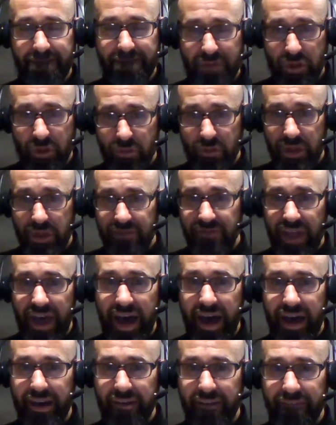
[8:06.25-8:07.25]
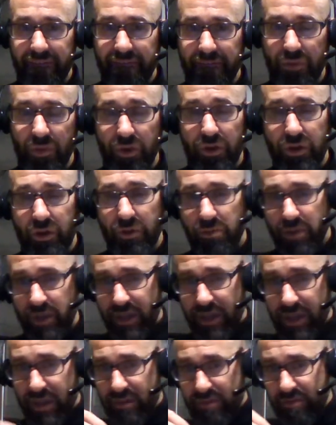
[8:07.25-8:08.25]
Do you believe that or do you
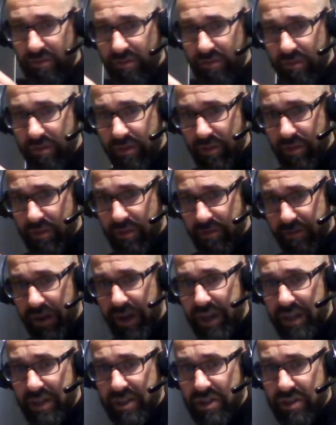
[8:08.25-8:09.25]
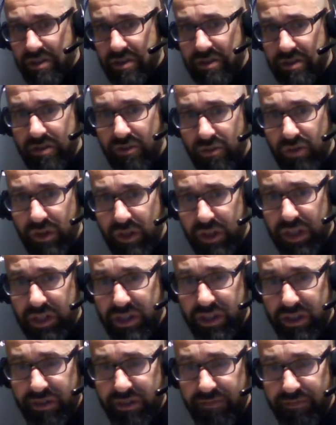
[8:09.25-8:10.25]
believe the fake Jesus of
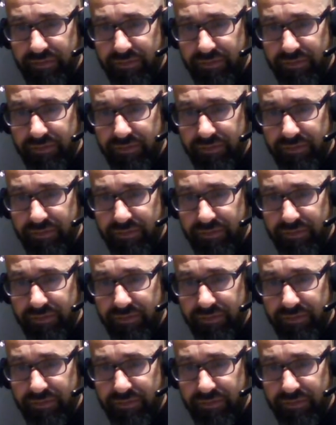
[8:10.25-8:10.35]
religion?